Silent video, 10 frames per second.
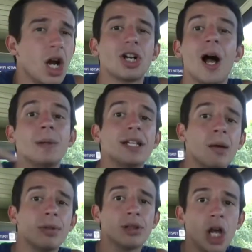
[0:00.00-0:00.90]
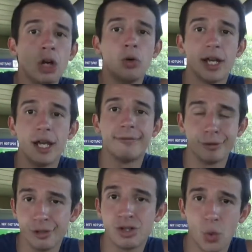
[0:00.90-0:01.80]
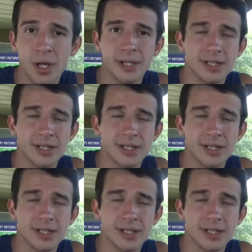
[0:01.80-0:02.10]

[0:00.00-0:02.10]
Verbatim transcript: Comment down below if you're enjoying the